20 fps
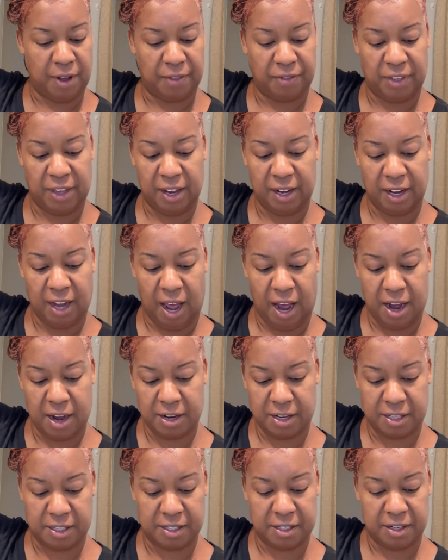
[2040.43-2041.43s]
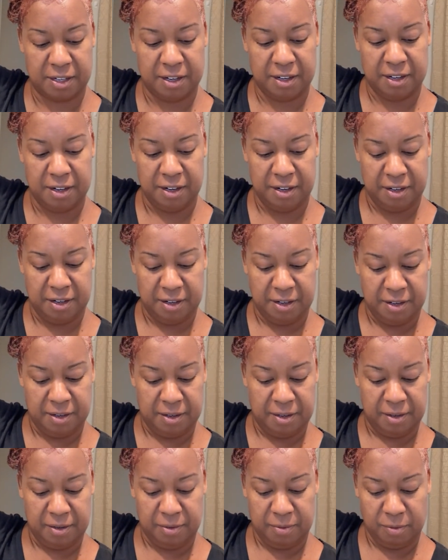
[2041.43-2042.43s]
I think locks,
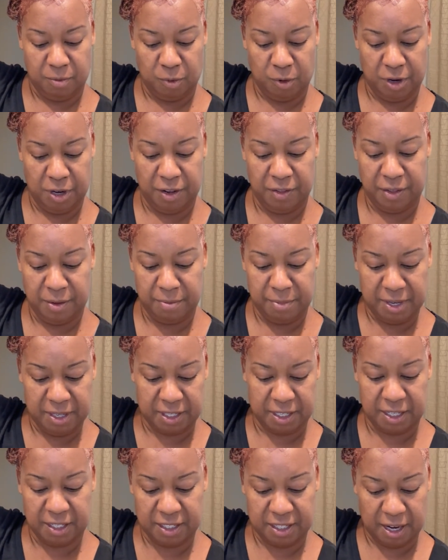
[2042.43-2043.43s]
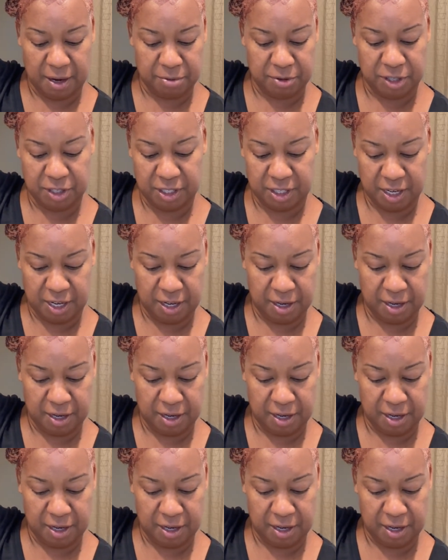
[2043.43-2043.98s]
one of the misconceptions